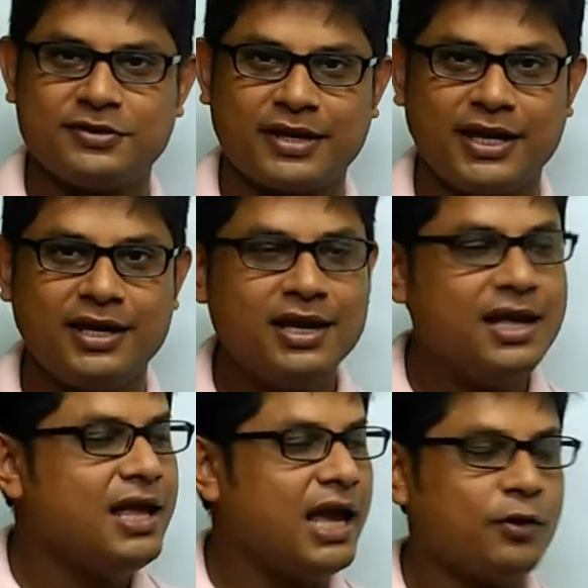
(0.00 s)
Okay,
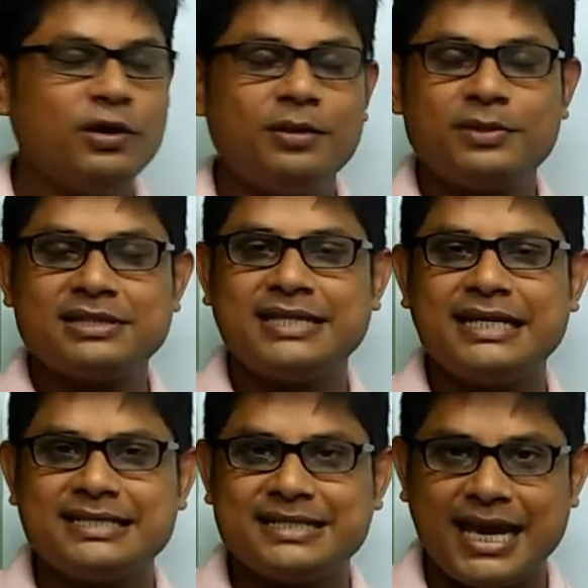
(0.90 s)
rule number
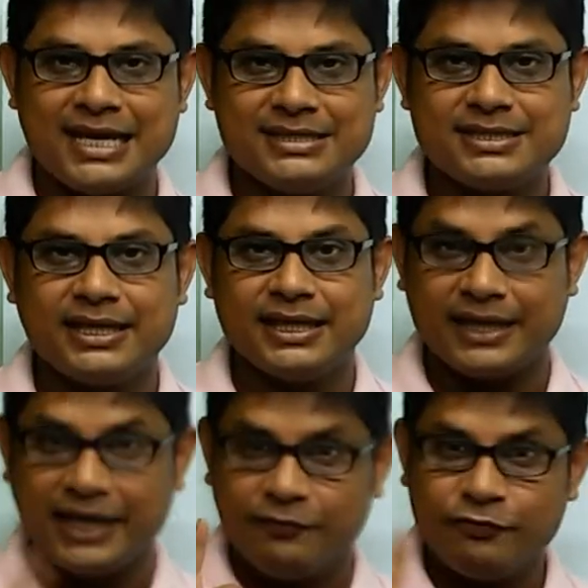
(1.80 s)
6 says that
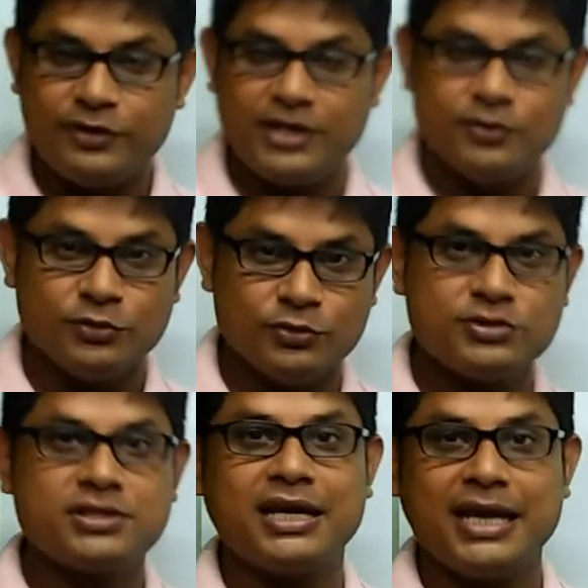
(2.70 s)
if we
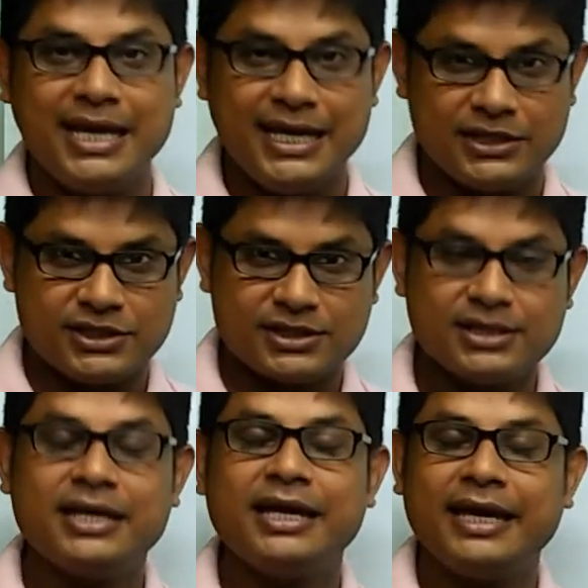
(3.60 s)
use each,
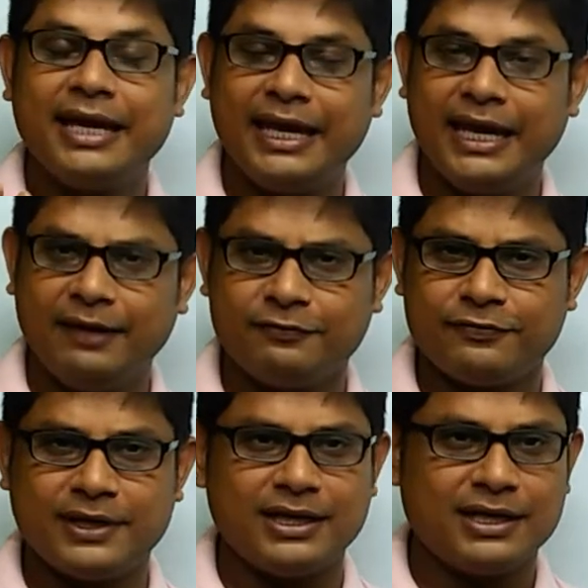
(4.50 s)

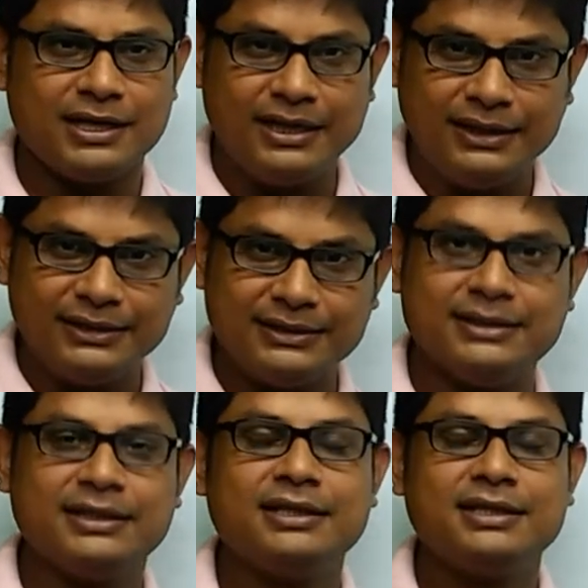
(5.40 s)
every,
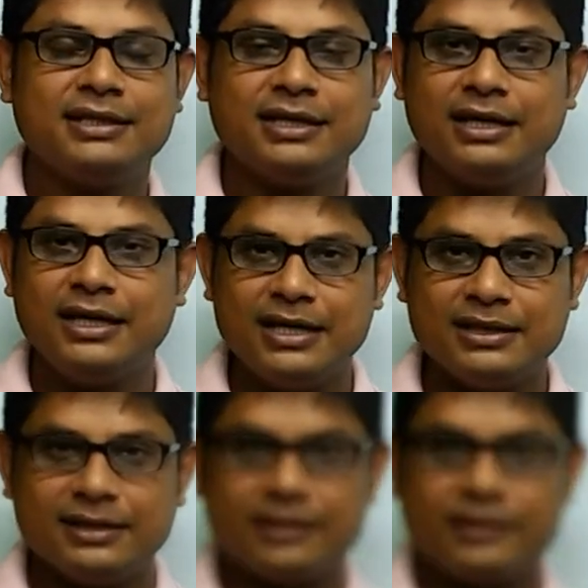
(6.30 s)
either,
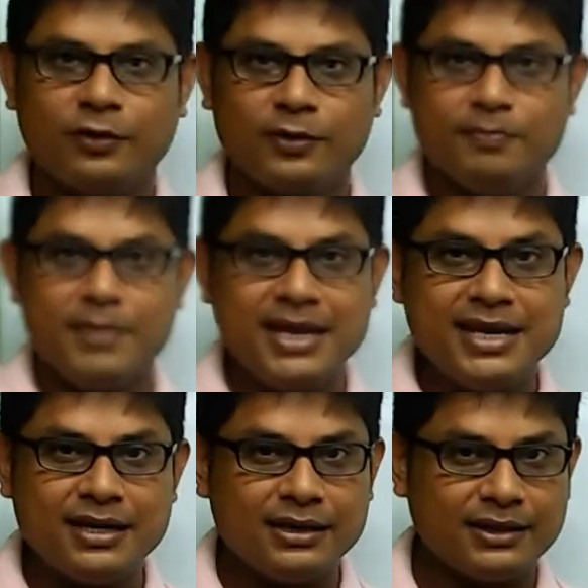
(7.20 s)
neither, or many